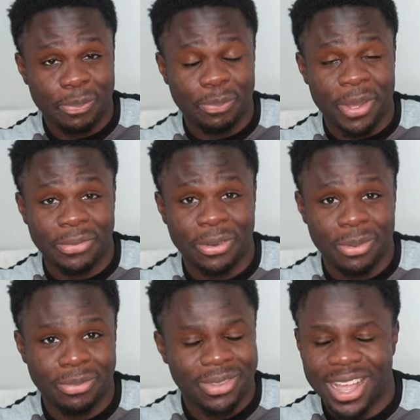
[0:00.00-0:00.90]

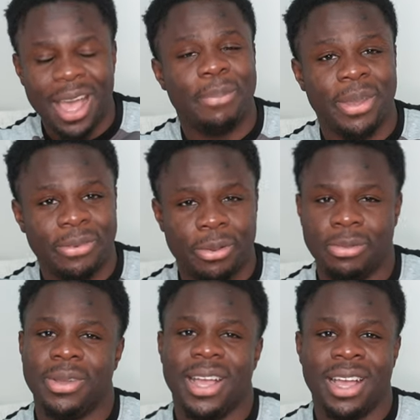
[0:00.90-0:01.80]
perform, I perform.
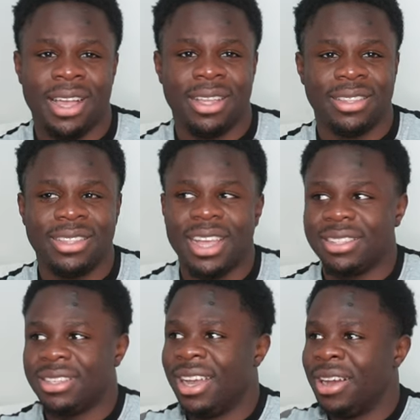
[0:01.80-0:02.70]
And
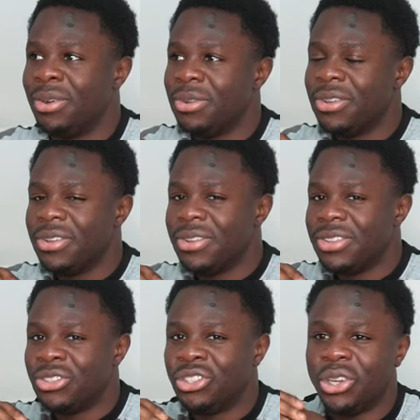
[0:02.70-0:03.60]
that's how,
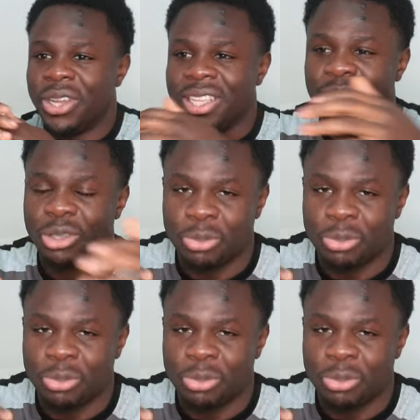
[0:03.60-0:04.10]
during those